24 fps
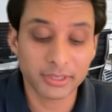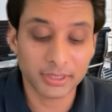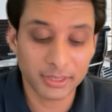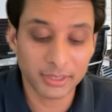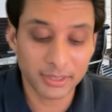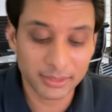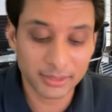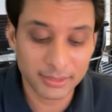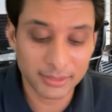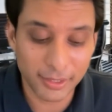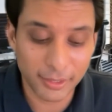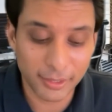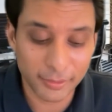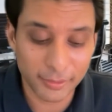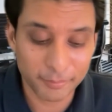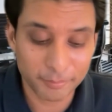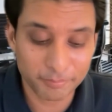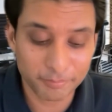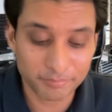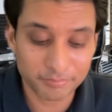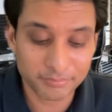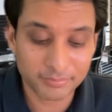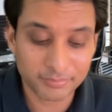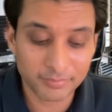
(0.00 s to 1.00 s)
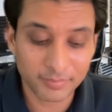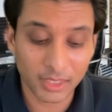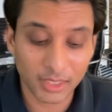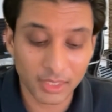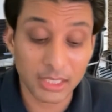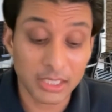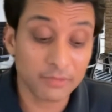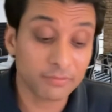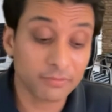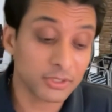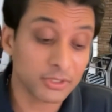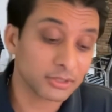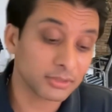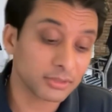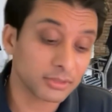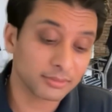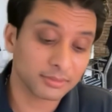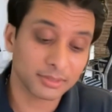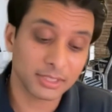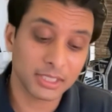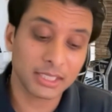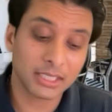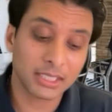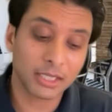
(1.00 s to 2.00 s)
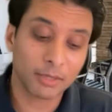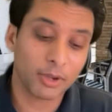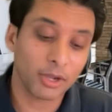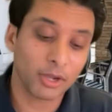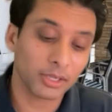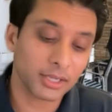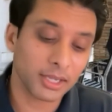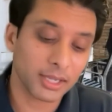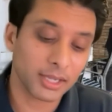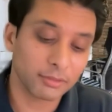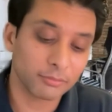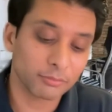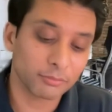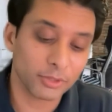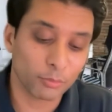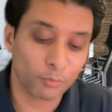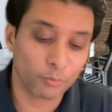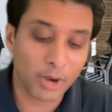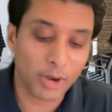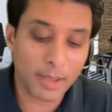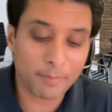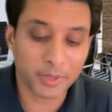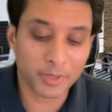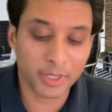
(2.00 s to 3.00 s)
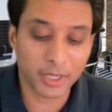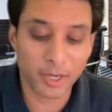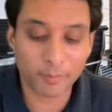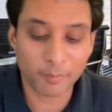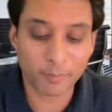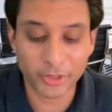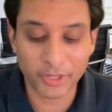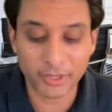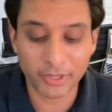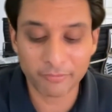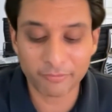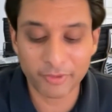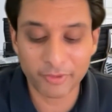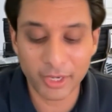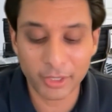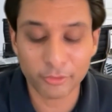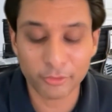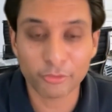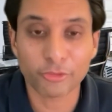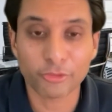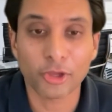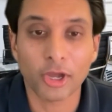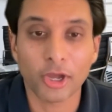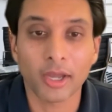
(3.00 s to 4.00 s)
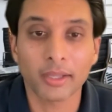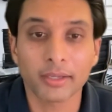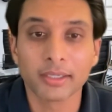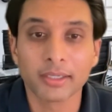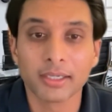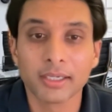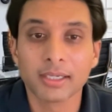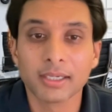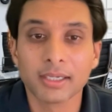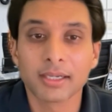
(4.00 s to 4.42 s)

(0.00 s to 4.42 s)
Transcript: And even thinking about kind of wrapping it up on that final thought,